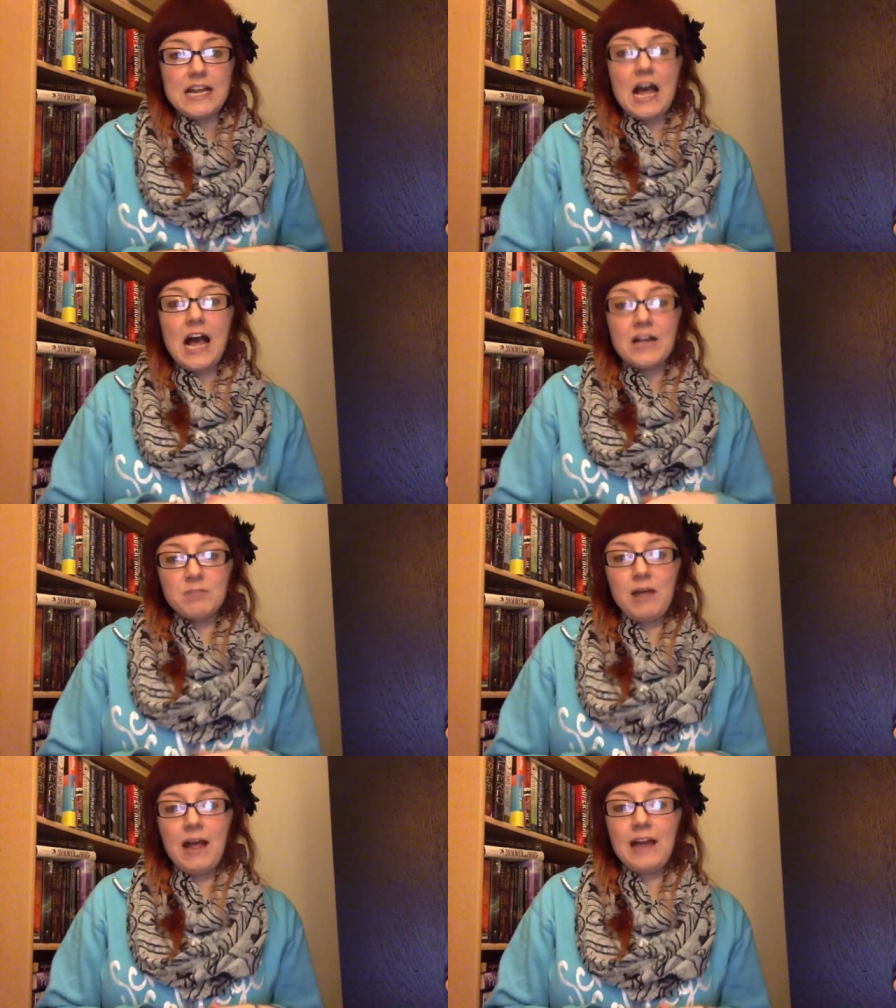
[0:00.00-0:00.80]
on your
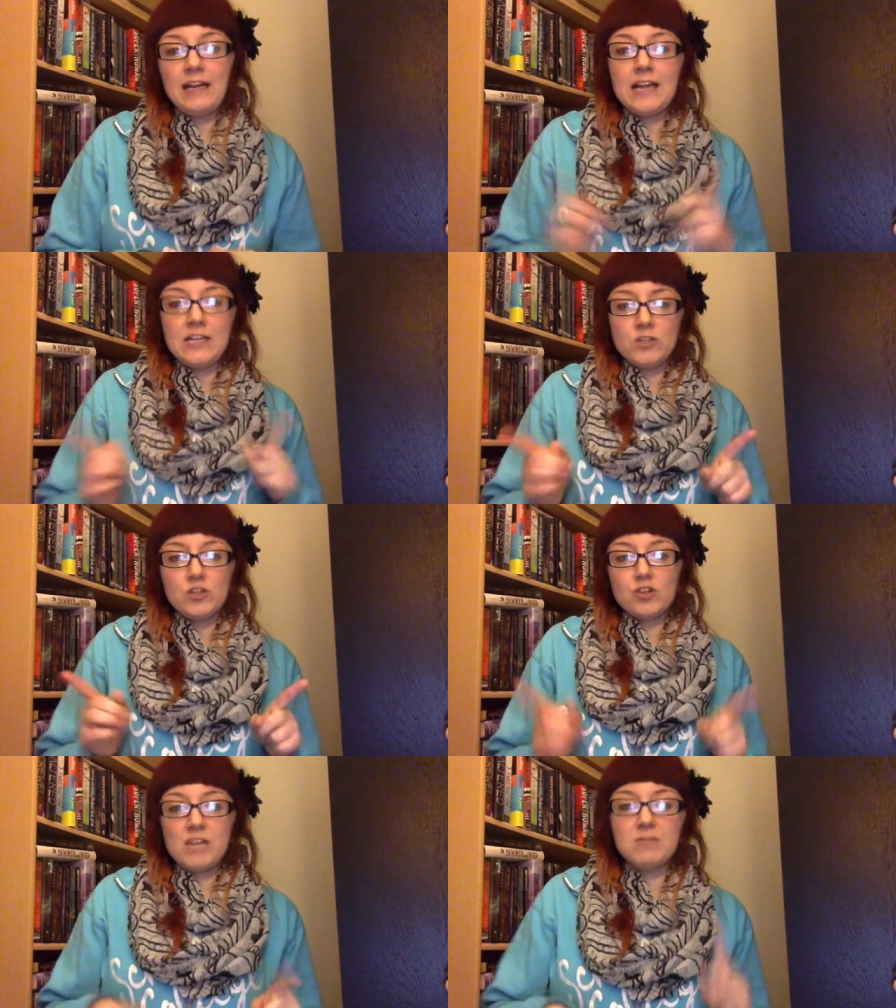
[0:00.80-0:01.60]
mind and in your
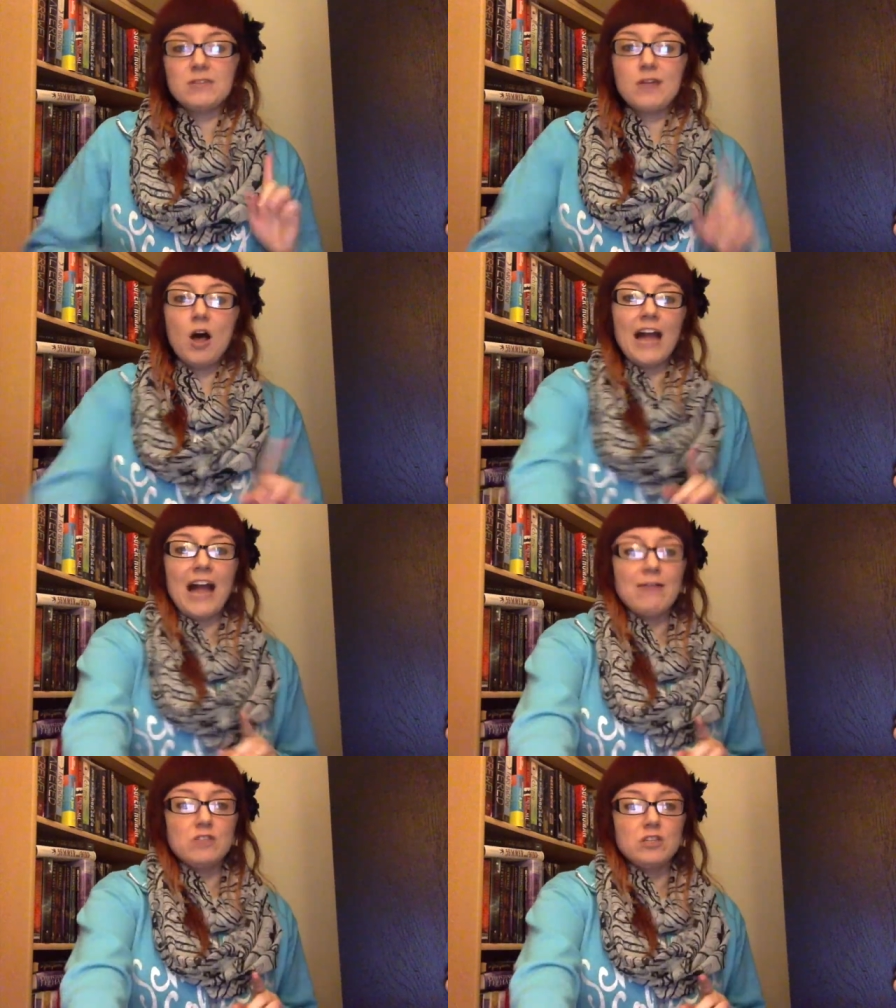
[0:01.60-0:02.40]
dreams long
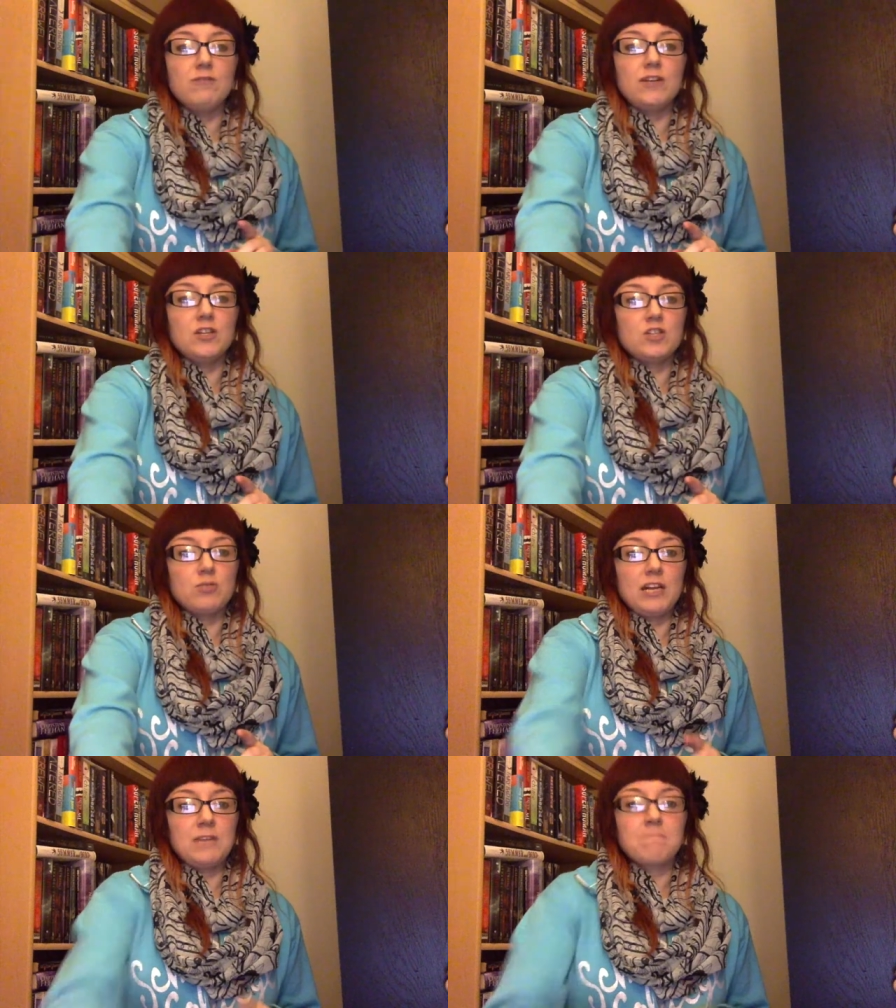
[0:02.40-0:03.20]
after you finished
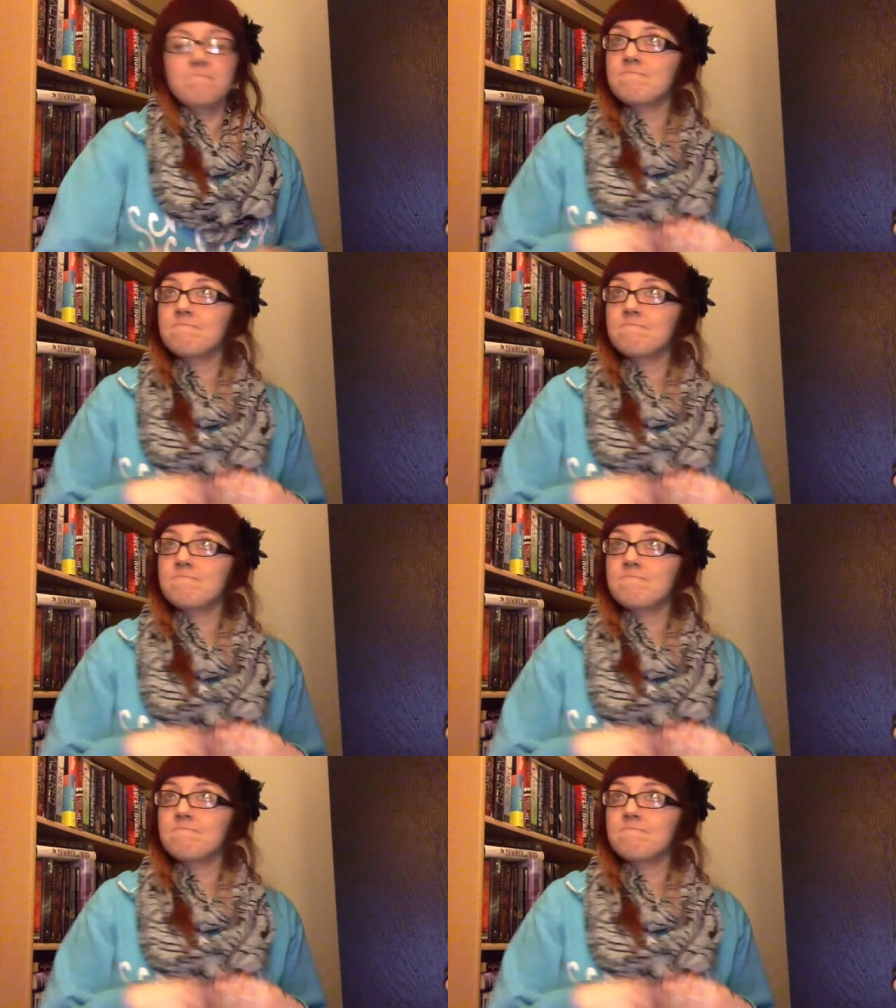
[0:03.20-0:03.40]
reading.